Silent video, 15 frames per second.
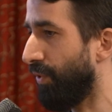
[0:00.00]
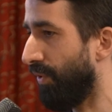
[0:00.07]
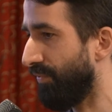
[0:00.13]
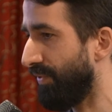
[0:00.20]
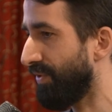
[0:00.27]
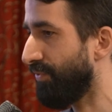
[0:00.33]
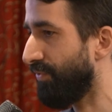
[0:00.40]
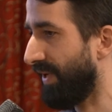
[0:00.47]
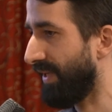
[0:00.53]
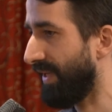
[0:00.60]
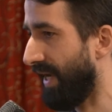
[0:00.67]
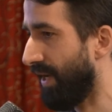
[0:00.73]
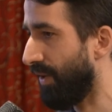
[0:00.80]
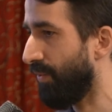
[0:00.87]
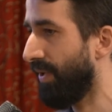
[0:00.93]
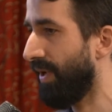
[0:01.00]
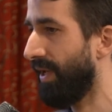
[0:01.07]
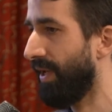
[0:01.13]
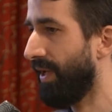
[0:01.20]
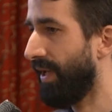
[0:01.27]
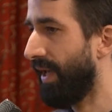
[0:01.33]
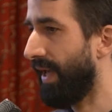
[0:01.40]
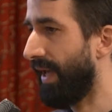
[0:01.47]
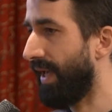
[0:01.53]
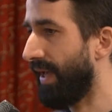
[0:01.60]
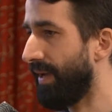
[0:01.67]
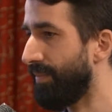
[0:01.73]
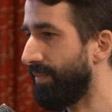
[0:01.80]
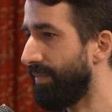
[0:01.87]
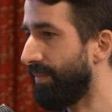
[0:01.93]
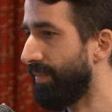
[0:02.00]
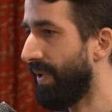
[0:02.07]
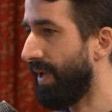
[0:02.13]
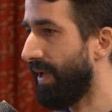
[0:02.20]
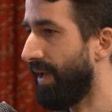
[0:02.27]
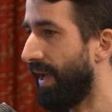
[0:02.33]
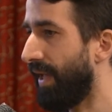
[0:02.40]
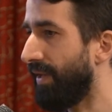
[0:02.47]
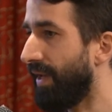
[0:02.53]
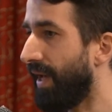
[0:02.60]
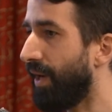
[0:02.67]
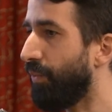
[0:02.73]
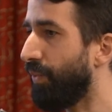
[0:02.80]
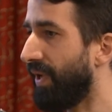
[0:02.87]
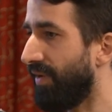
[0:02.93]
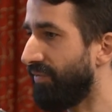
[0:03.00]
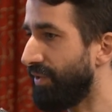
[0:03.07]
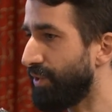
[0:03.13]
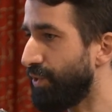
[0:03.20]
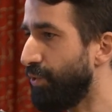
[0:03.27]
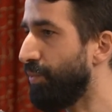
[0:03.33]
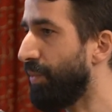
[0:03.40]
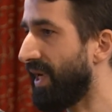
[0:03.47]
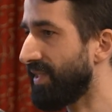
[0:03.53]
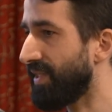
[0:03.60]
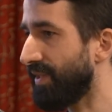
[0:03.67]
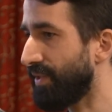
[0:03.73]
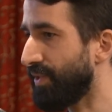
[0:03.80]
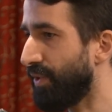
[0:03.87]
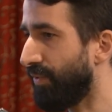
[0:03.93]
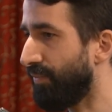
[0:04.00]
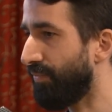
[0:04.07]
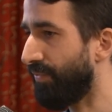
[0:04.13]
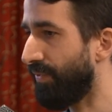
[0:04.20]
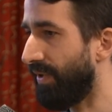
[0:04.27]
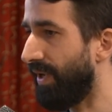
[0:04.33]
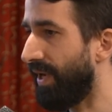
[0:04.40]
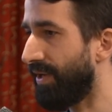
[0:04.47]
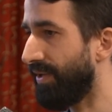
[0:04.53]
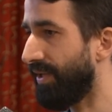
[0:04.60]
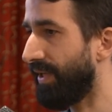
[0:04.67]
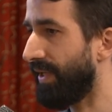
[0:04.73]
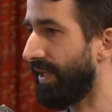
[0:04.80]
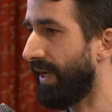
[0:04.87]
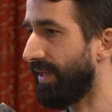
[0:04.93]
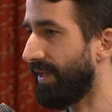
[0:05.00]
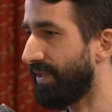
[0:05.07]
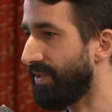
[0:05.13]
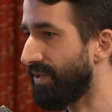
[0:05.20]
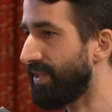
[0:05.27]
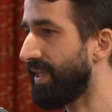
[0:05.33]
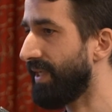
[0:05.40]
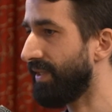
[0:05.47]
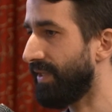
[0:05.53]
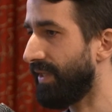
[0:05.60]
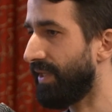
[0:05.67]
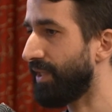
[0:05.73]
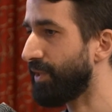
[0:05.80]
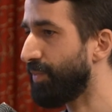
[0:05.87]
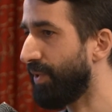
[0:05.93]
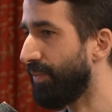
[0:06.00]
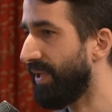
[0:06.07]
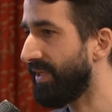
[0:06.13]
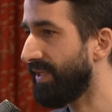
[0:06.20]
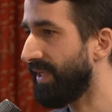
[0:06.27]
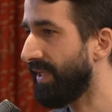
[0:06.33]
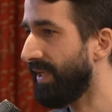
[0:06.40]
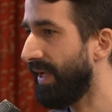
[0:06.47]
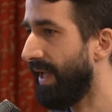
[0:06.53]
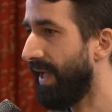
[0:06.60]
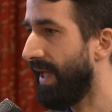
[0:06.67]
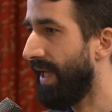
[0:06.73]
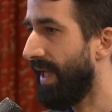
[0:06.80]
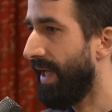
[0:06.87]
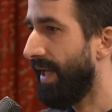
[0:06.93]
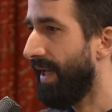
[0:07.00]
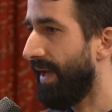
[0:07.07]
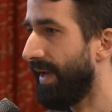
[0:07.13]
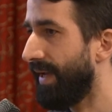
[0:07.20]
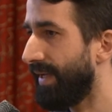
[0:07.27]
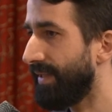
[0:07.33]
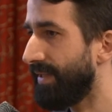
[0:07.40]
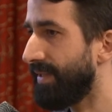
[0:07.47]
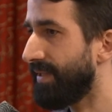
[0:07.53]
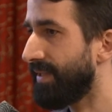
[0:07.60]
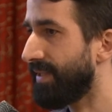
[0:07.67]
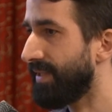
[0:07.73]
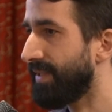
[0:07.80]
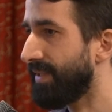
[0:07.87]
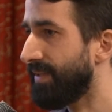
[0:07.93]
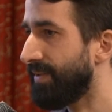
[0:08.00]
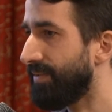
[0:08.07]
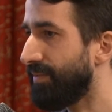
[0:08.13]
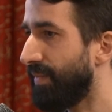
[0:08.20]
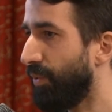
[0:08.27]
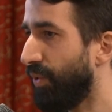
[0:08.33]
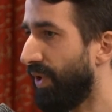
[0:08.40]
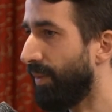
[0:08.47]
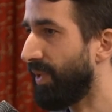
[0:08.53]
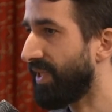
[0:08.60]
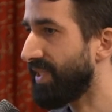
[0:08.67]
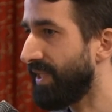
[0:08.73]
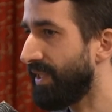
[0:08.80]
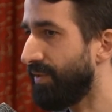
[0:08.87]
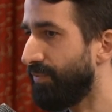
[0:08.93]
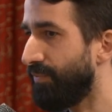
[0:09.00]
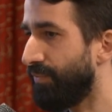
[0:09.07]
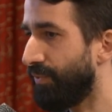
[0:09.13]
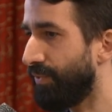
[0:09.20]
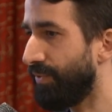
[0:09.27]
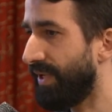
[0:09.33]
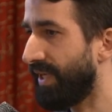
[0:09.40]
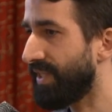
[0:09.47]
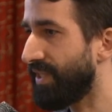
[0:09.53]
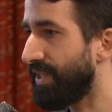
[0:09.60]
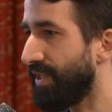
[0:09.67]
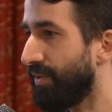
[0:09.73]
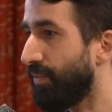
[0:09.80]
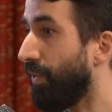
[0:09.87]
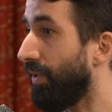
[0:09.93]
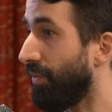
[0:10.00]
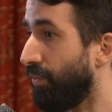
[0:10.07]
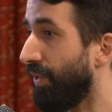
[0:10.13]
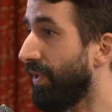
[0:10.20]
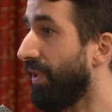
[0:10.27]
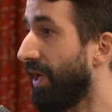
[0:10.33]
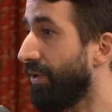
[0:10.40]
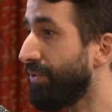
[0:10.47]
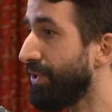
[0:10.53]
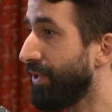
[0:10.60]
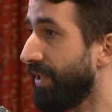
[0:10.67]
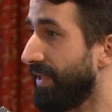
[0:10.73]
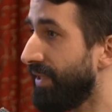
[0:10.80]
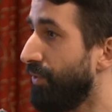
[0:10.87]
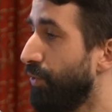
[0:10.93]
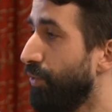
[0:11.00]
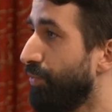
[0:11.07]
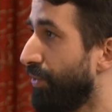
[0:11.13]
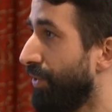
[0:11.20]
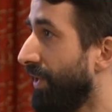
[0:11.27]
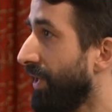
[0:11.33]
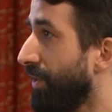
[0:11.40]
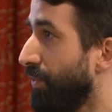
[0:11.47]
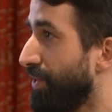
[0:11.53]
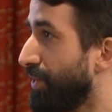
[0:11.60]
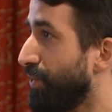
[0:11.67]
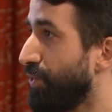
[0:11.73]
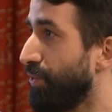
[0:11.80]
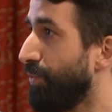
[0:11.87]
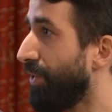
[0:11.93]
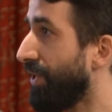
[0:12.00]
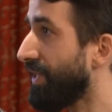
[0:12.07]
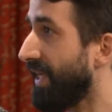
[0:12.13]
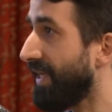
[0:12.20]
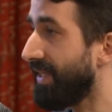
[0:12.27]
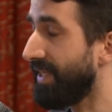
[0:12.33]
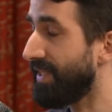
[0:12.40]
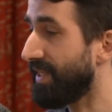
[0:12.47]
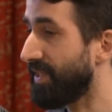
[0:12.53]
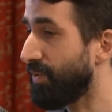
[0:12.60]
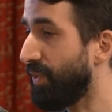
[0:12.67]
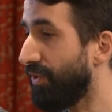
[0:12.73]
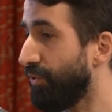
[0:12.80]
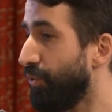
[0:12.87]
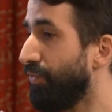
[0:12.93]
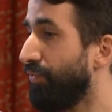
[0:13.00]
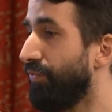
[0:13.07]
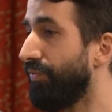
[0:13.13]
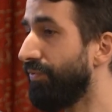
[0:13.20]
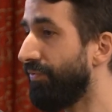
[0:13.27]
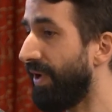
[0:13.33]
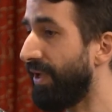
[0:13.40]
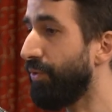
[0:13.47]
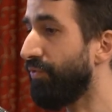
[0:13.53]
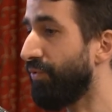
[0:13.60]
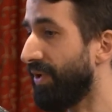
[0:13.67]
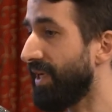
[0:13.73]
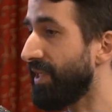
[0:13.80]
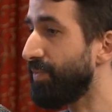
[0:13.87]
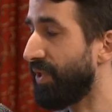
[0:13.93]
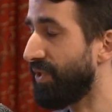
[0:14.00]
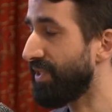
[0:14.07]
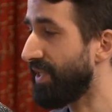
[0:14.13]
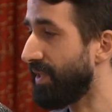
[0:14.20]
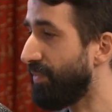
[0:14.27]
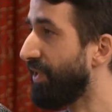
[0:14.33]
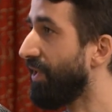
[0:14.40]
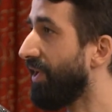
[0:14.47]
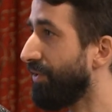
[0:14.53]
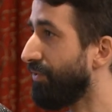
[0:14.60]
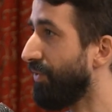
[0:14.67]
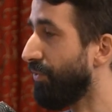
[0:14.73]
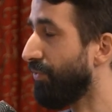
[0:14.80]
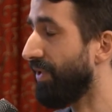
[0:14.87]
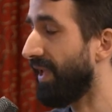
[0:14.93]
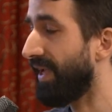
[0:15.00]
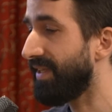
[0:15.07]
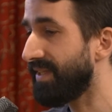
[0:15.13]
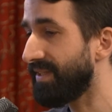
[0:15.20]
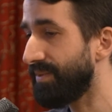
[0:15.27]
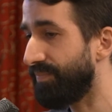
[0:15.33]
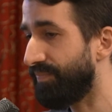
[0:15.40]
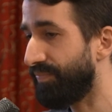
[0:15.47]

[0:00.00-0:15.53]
COVID right now. And now we have these new muscles of learning and understanding and experimenting. And what I'm excited for next year, well, we're launching a new product, which is super exciting. It's as well new venue for us because it's a bit hardware related.